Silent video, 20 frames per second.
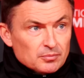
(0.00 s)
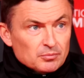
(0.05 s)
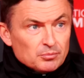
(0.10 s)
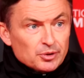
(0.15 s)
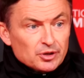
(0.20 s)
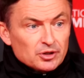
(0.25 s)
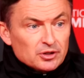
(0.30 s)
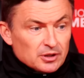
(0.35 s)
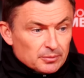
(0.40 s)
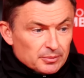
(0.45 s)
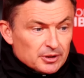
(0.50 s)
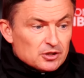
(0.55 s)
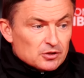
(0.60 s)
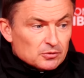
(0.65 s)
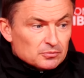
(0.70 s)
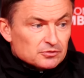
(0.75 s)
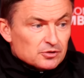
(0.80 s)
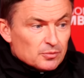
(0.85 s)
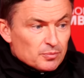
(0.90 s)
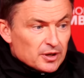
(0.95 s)
Burnley
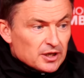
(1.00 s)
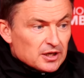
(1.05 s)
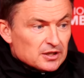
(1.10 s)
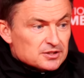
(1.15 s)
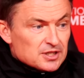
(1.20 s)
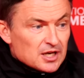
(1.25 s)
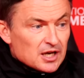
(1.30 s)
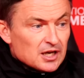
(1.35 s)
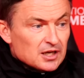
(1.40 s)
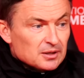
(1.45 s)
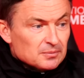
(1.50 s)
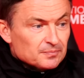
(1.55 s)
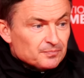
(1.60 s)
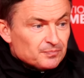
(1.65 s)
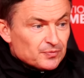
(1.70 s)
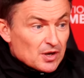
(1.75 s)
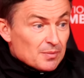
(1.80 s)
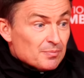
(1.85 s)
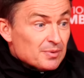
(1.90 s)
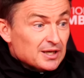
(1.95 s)
becomes the biggest
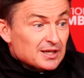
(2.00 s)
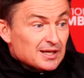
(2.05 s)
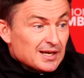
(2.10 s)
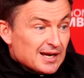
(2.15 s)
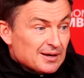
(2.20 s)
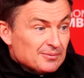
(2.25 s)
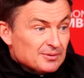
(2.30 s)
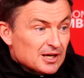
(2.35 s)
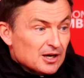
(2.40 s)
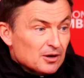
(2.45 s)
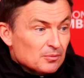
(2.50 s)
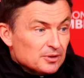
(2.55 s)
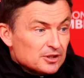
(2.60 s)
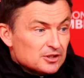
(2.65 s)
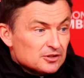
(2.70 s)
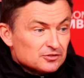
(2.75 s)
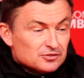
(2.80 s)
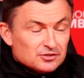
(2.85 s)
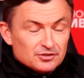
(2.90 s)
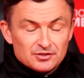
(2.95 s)
game, a big game now
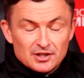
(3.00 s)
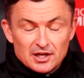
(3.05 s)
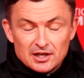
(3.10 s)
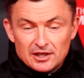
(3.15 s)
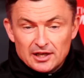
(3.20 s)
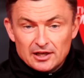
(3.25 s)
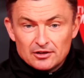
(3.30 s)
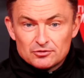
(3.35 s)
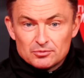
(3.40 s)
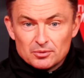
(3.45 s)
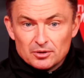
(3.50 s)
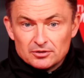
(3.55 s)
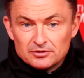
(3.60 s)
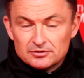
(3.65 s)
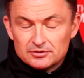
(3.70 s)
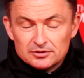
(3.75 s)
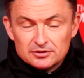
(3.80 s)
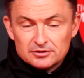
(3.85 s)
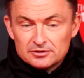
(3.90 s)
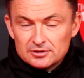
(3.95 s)
because it's our next one,
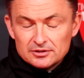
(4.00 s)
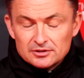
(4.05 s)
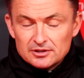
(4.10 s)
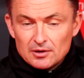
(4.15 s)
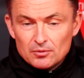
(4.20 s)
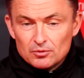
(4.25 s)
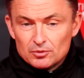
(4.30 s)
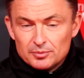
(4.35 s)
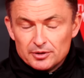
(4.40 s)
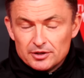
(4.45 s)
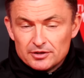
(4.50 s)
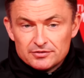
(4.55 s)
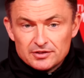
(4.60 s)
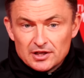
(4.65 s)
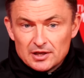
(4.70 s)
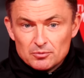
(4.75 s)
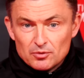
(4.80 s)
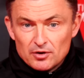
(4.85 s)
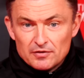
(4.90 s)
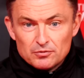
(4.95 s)
and that would be the
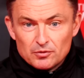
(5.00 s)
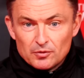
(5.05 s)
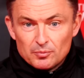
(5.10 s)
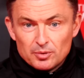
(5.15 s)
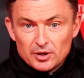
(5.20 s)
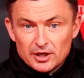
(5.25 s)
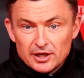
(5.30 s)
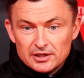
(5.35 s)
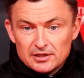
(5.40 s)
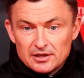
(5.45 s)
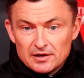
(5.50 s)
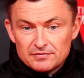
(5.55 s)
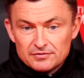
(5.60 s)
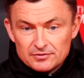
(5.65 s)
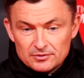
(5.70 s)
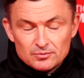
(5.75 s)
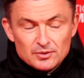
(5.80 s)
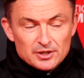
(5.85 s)
same whether we played after.